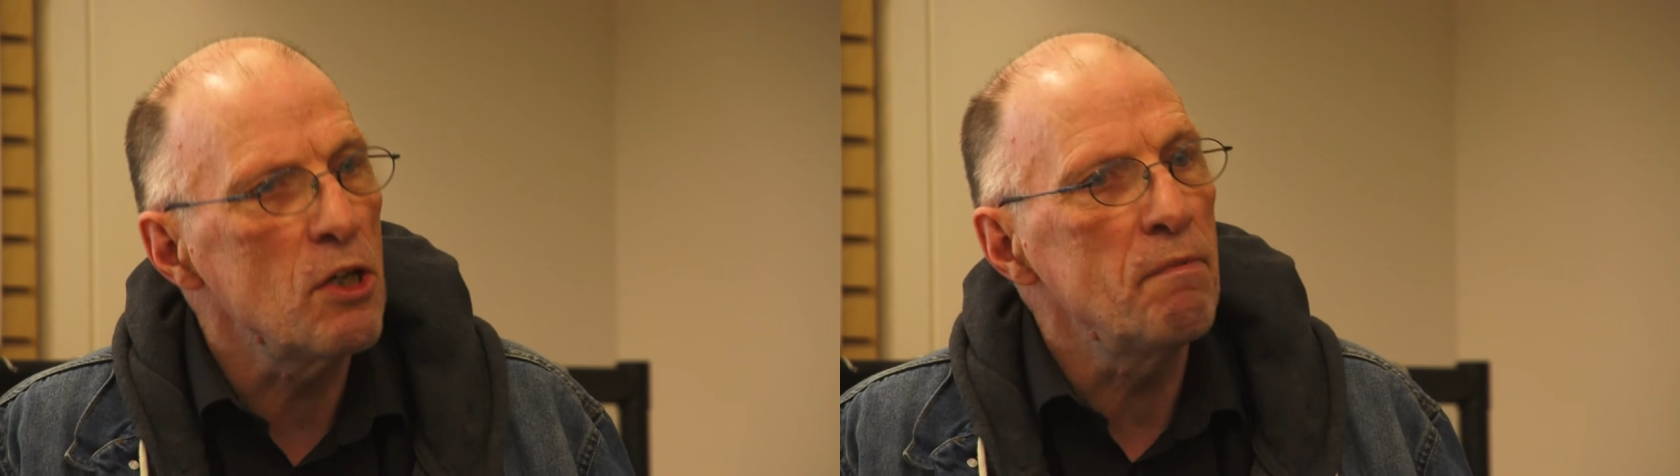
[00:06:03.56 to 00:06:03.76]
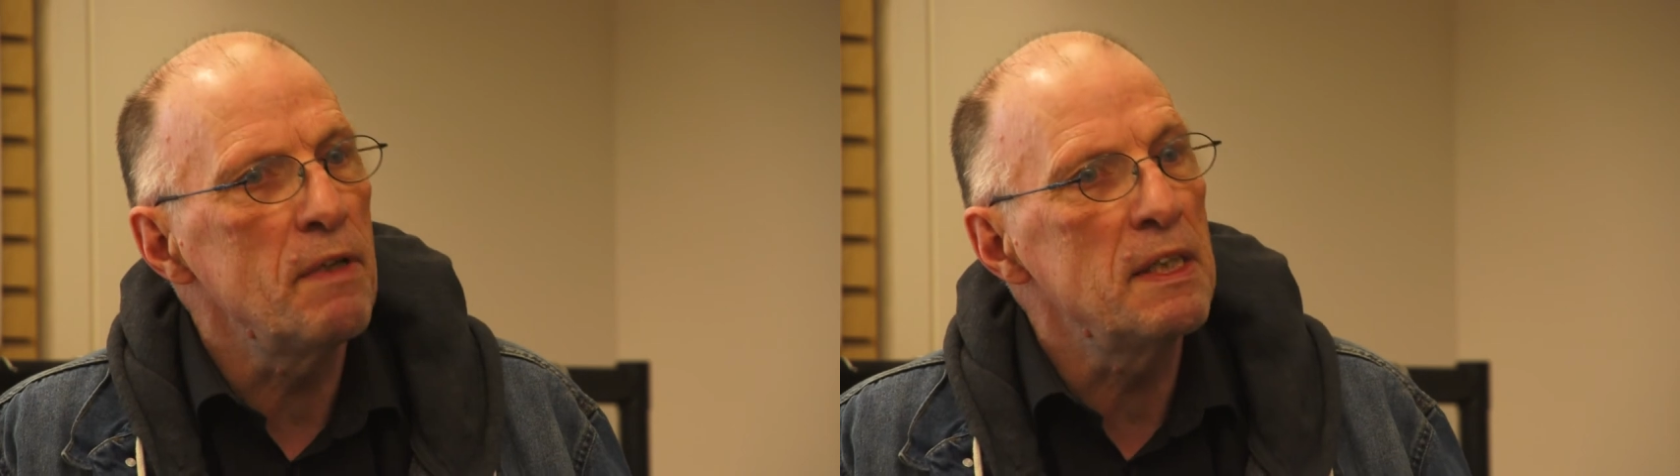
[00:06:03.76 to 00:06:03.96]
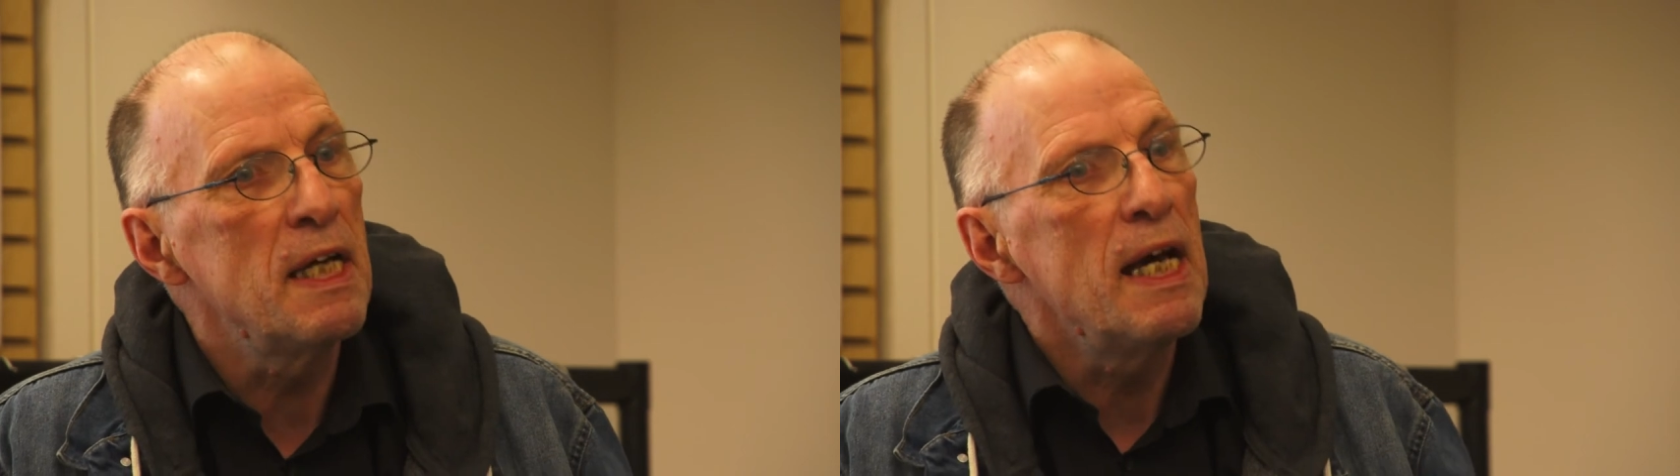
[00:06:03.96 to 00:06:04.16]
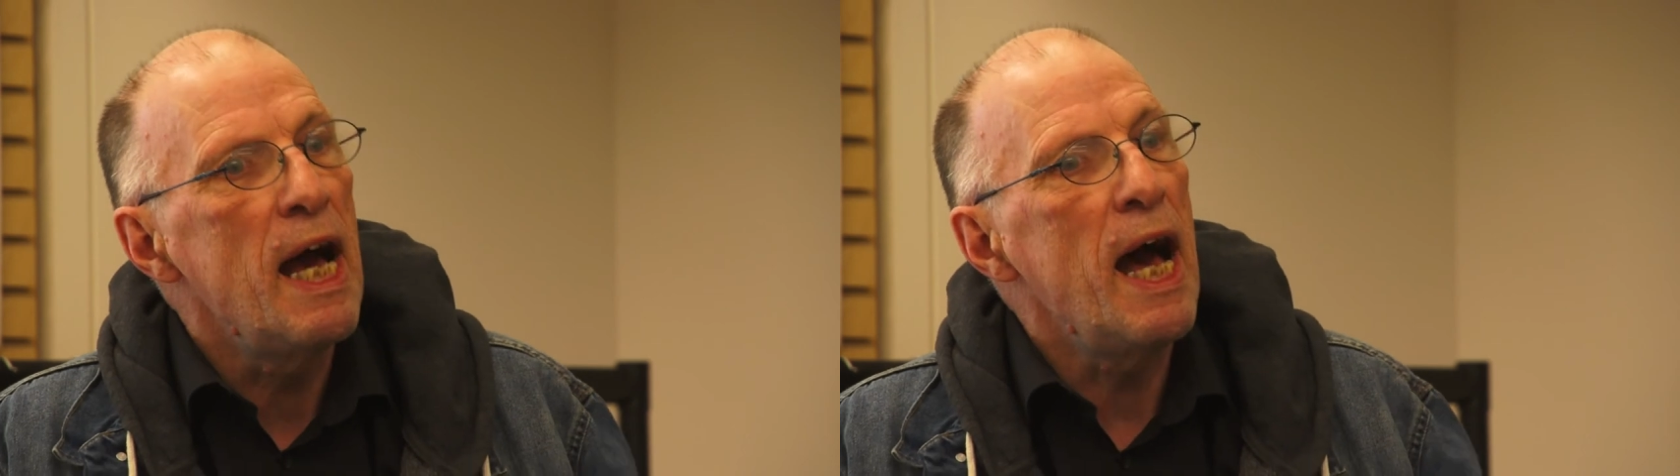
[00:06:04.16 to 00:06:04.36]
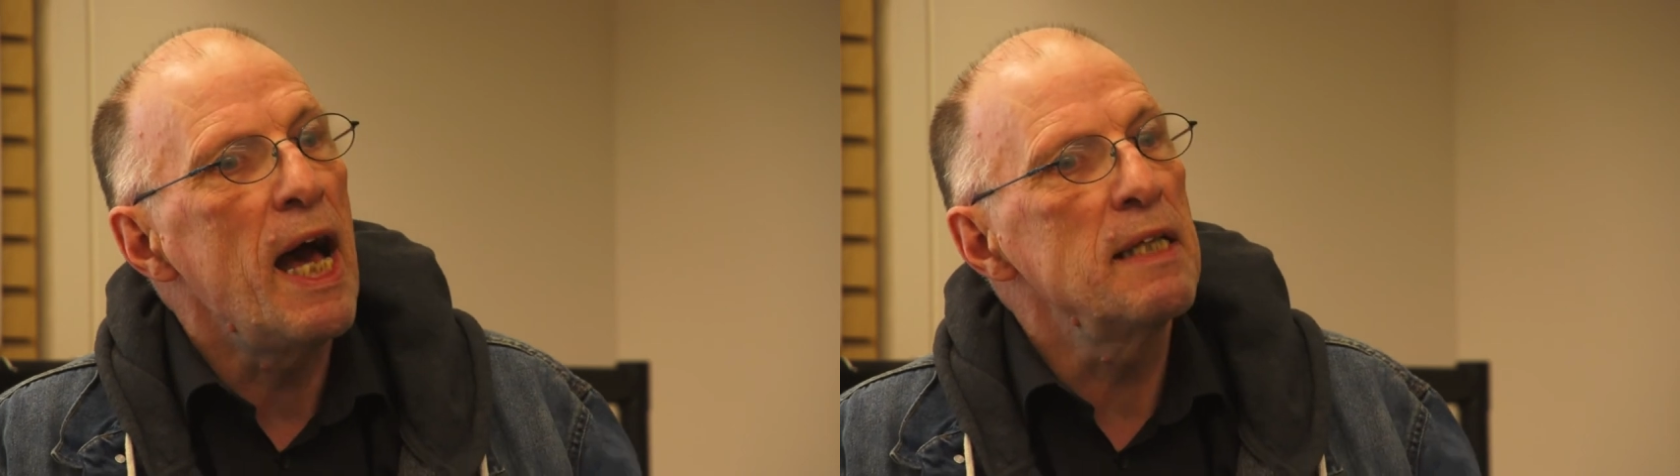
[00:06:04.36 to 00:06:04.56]
of it,
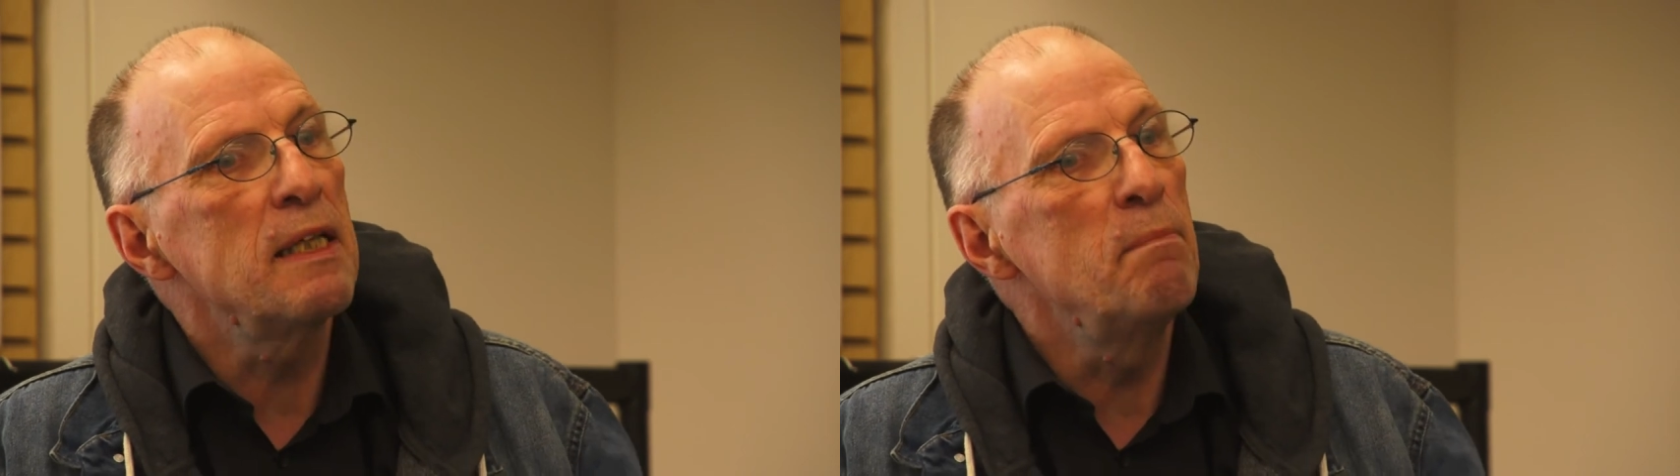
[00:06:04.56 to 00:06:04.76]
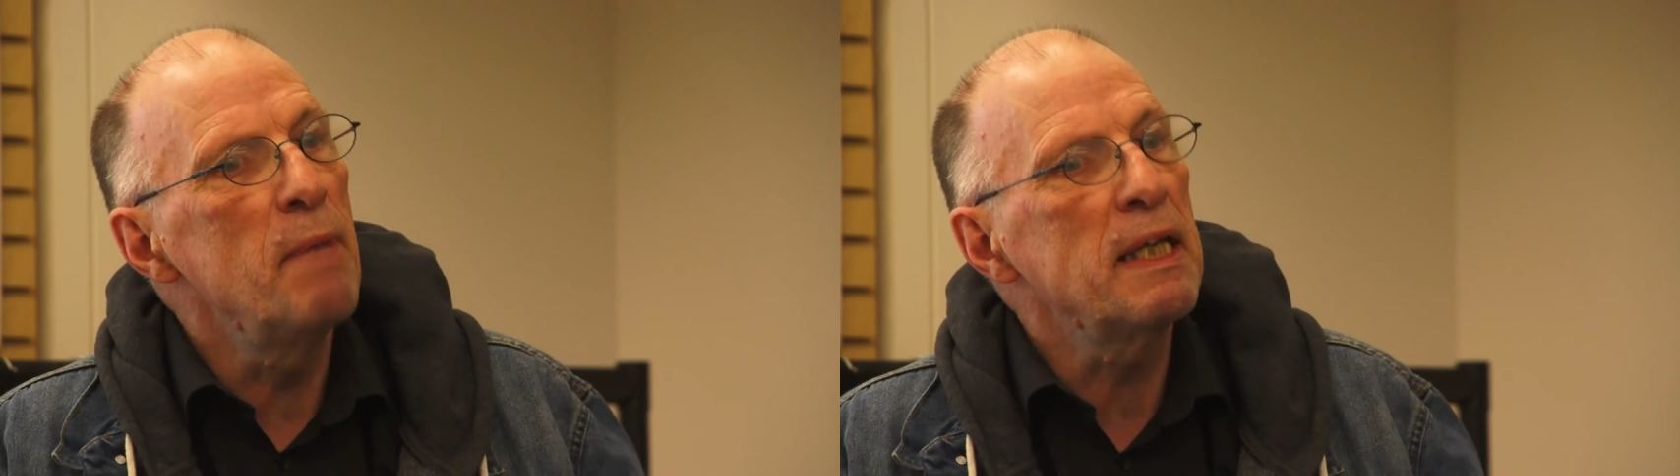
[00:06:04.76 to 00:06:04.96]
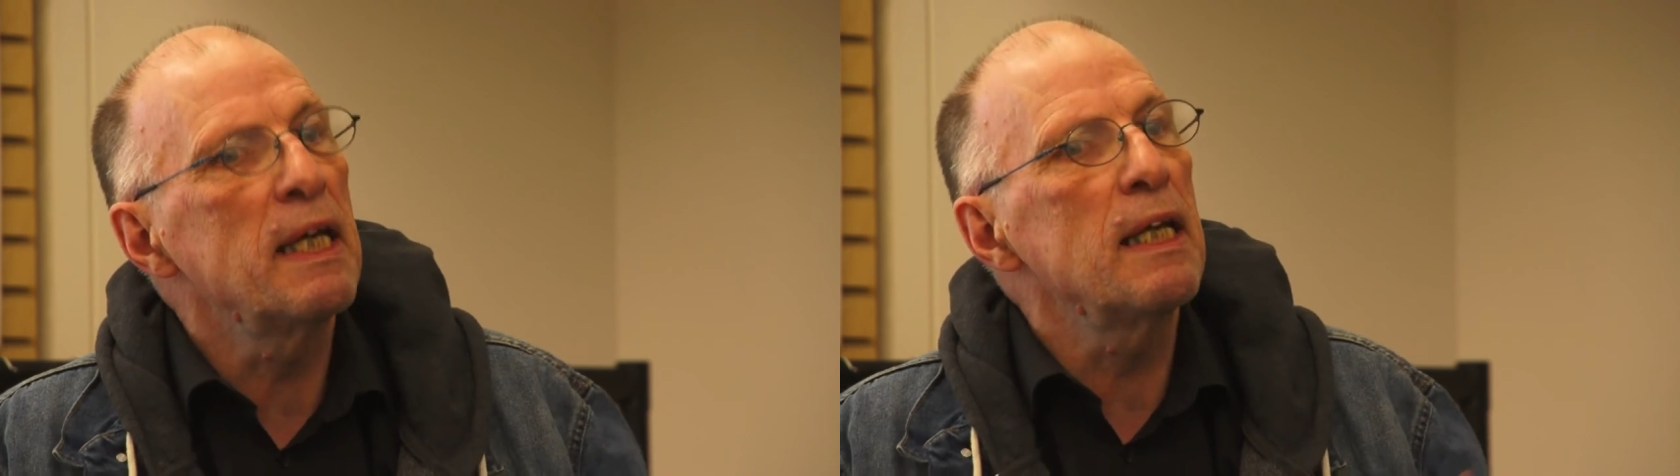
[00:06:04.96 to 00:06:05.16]
and in making